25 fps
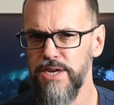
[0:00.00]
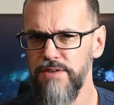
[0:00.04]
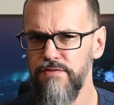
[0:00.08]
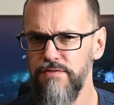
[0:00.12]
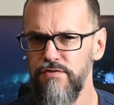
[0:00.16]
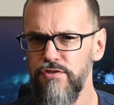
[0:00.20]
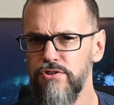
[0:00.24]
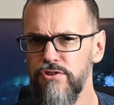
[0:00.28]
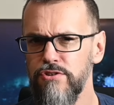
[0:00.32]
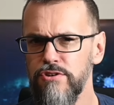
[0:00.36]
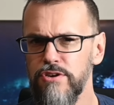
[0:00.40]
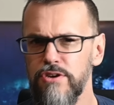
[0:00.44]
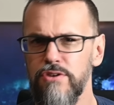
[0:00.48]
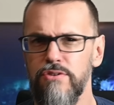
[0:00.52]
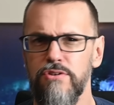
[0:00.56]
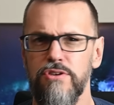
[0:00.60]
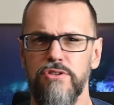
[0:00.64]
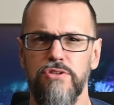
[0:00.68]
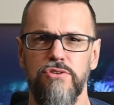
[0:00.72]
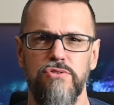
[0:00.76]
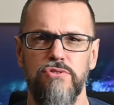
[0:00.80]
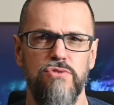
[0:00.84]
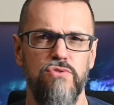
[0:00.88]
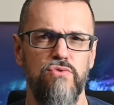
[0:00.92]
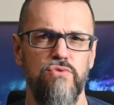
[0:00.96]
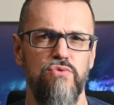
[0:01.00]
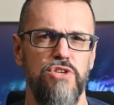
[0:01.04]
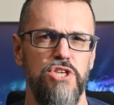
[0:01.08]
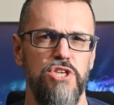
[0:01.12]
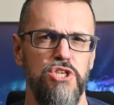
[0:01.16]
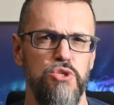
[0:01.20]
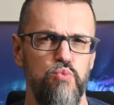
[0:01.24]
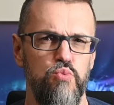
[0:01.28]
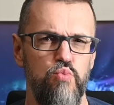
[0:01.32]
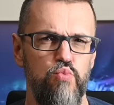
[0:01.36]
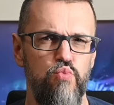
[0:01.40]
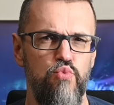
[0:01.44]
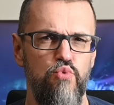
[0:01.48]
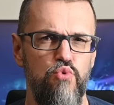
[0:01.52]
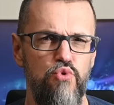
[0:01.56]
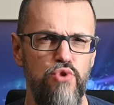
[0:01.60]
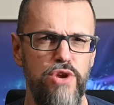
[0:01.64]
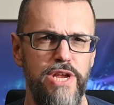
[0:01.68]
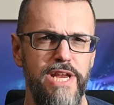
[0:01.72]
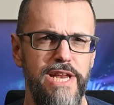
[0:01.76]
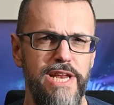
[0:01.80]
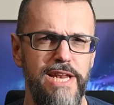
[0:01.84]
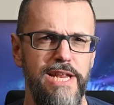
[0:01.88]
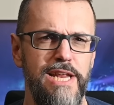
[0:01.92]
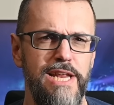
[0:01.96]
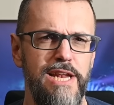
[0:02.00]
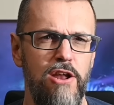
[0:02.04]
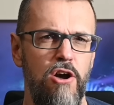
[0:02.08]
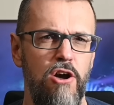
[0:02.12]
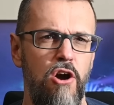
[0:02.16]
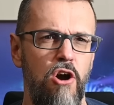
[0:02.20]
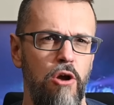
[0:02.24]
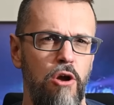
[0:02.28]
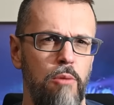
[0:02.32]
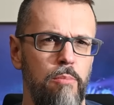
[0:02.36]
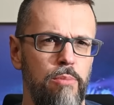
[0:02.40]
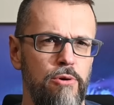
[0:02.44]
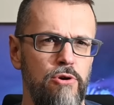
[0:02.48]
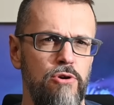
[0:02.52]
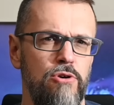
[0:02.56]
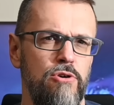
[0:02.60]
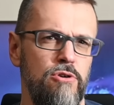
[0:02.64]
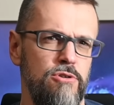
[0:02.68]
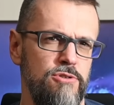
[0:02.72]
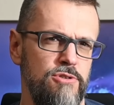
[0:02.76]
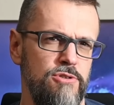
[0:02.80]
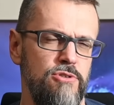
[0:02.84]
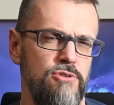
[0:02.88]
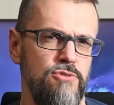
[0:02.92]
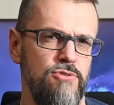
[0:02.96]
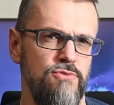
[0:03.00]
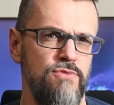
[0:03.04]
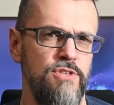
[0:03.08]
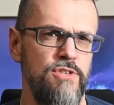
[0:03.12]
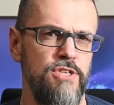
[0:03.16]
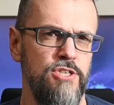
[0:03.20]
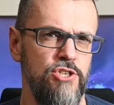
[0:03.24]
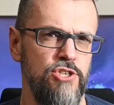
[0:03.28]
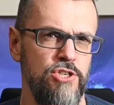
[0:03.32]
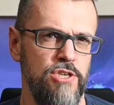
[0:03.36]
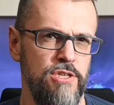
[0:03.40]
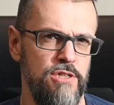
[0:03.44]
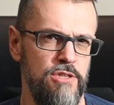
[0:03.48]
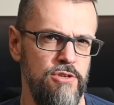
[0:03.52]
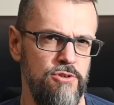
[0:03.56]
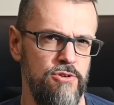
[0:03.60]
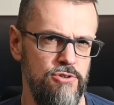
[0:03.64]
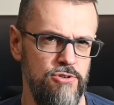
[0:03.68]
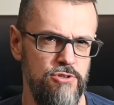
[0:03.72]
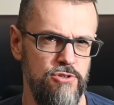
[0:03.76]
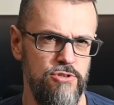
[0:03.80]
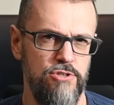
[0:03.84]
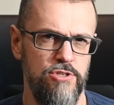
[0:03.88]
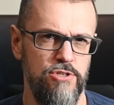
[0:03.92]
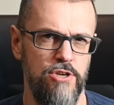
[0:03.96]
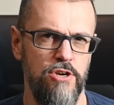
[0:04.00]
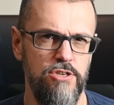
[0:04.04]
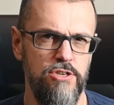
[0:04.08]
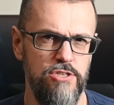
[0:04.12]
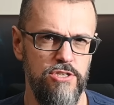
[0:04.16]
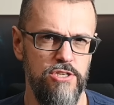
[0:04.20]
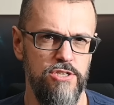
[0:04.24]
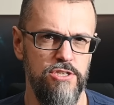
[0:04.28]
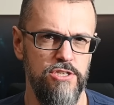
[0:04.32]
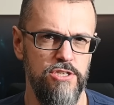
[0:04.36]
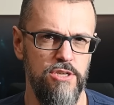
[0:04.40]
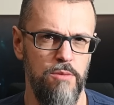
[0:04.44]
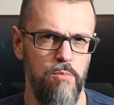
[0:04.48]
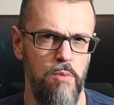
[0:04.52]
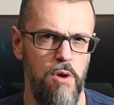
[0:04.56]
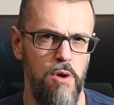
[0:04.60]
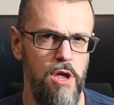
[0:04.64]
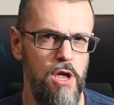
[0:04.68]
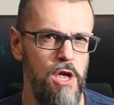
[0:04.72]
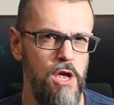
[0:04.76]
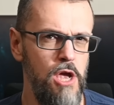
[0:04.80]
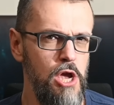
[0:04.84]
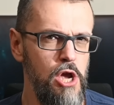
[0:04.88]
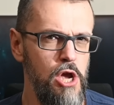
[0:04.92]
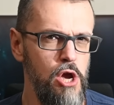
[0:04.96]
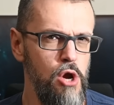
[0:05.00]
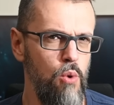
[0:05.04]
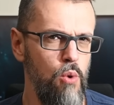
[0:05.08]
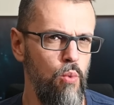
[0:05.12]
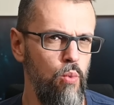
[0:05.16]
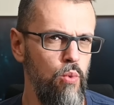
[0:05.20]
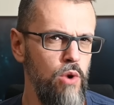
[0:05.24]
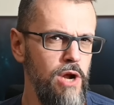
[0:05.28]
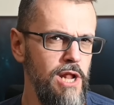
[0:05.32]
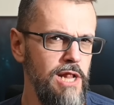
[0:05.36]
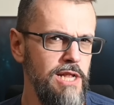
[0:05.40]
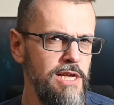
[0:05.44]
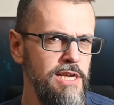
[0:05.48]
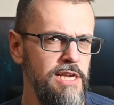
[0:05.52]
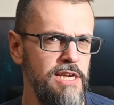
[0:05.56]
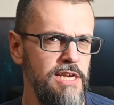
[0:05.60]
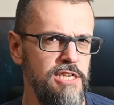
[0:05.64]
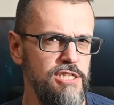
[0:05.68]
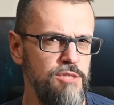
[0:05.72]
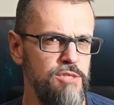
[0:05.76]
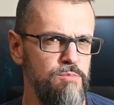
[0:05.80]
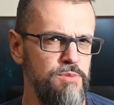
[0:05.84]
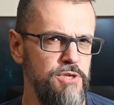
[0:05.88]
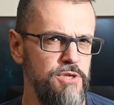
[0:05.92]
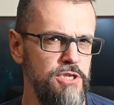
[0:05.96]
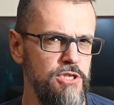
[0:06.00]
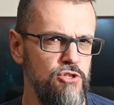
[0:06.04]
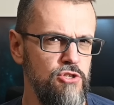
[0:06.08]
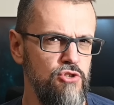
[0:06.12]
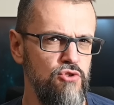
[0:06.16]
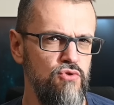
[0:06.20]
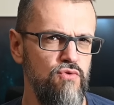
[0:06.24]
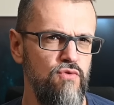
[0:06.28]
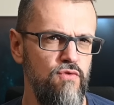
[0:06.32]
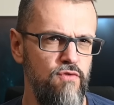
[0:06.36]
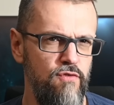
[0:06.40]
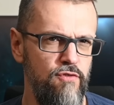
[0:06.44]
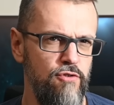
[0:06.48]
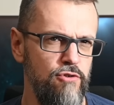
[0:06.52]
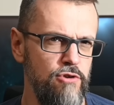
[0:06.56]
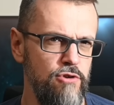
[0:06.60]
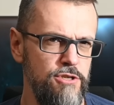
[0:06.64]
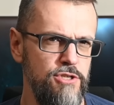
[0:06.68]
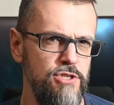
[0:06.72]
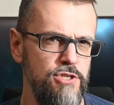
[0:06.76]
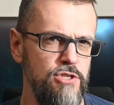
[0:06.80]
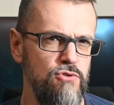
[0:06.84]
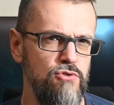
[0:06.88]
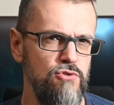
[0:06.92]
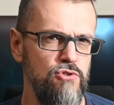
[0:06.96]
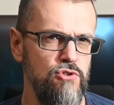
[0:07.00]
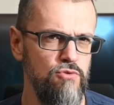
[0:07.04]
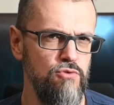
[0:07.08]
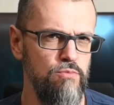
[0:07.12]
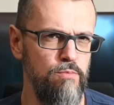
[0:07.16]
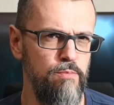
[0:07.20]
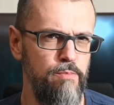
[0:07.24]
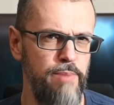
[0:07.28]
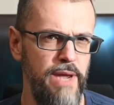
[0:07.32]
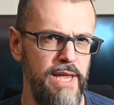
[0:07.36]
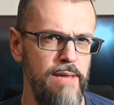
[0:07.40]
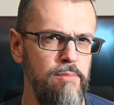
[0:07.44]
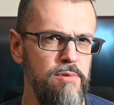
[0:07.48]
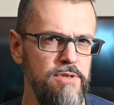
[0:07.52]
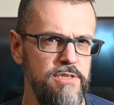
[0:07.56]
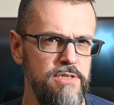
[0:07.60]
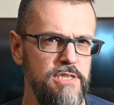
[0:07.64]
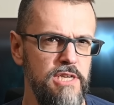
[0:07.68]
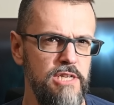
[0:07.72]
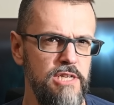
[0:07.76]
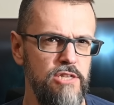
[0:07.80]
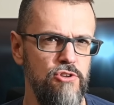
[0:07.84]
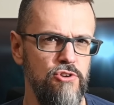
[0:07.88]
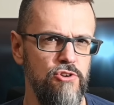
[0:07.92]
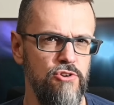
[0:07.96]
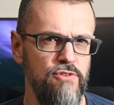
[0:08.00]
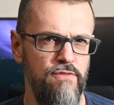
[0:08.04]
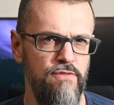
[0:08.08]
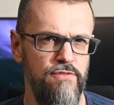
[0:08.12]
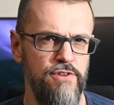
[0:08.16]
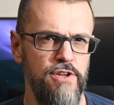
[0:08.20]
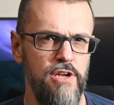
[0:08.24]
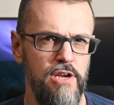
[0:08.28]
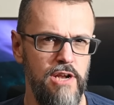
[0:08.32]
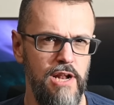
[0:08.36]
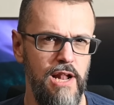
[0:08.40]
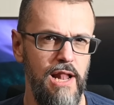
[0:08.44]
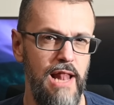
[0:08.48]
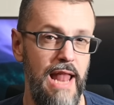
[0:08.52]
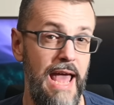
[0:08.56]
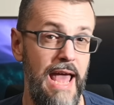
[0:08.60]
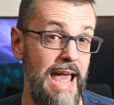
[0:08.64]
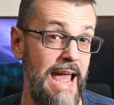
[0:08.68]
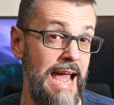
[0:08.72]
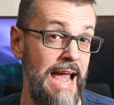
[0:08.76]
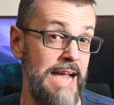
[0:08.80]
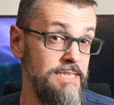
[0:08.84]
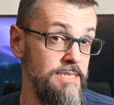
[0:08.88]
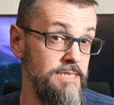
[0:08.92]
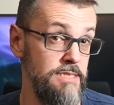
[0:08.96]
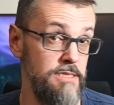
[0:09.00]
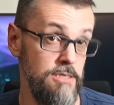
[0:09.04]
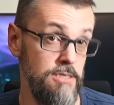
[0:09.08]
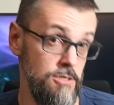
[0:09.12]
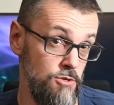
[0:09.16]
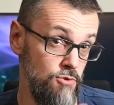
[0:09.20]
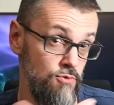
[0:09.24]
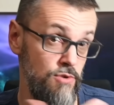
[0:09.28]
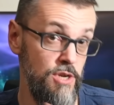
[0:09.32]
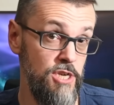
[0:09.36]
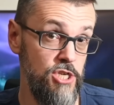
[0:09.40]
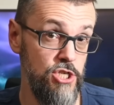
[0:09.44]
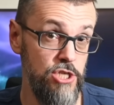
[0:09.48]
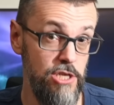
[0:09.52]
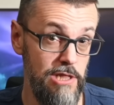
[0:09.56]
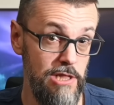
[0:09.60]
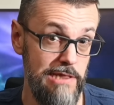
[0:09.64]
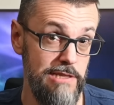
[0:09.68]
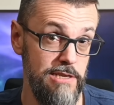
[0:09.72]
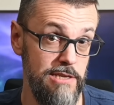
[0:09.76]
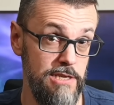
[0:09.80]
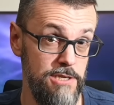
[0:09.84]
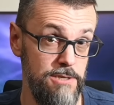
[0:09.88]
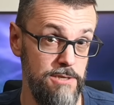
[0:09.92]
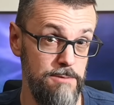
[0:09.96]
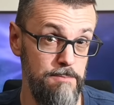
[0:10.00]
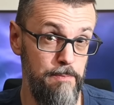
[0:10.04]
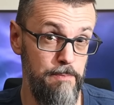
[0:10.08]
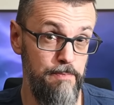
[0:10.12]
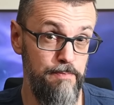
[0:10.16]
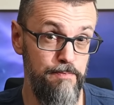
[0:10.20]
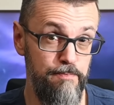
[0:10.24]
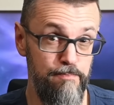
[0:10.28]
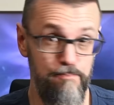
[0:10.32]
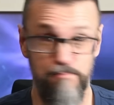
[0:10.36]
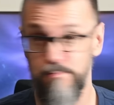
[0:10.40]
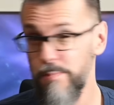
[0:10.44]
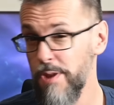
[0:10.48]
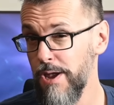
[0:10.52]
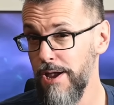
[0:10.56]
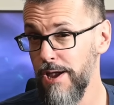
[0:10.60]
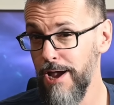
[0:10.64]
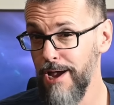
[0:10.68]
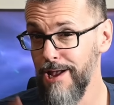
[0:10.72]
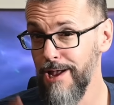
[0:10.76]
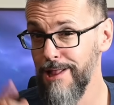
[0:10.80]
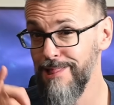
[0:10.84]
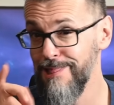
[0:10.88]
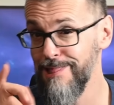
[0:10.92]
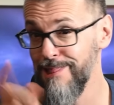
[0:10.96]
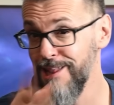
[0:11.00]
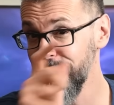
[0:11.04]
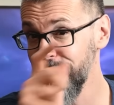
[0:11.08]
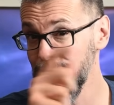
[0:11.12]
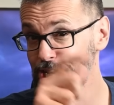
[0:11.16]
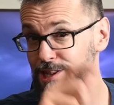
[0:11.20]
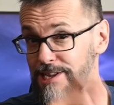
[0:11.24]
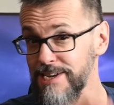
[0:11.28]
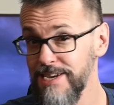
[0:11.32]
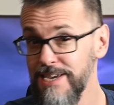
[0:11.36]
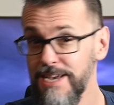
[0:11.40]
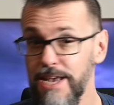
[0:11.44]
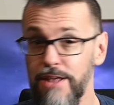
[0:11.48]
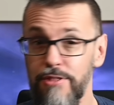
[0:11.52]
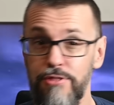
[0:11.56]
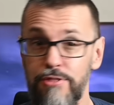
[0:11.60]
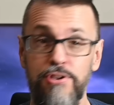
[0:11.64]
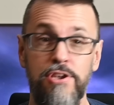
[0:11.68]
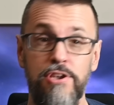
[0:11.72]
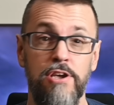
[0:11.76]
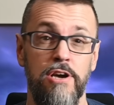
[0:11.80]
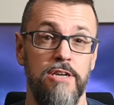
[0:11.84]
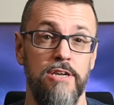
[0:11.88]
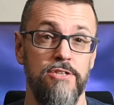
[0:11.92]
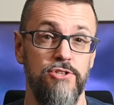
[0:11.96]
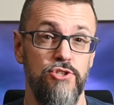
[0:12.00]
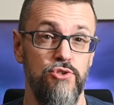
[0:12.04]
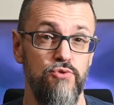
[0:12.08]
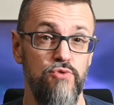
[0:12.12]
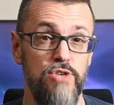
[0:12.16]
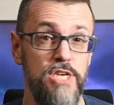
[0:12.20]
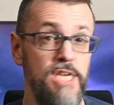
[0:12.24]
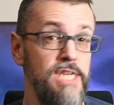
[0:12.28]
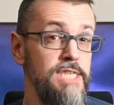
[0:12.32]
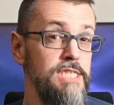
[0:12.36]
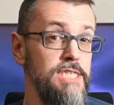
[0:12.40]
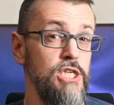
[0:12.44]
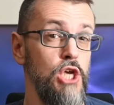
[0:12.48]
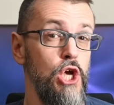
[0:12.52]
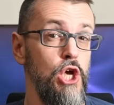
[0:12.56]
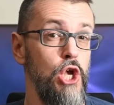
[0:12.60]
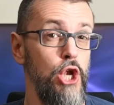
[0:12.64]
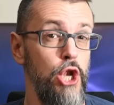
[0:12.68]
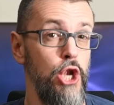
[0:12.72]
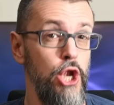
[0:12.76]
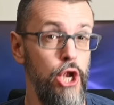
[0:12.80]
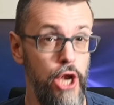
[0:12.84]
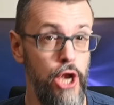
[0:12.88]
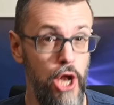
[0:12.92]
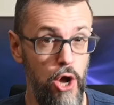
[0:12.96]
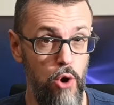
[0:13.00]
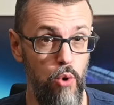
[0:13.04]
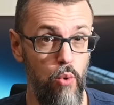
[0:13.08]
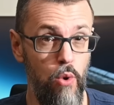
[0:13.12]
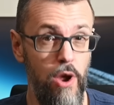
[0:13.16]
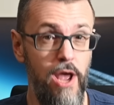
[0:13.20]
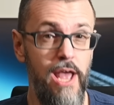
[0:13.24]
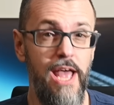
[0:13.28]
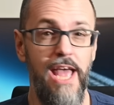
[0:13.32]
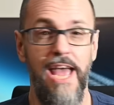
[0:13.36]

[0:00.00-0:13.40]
if you're going to do these really long burns to reach another star system, will KSP2 force you to babysit your vehicle as the original did? Luckily, the answer is no,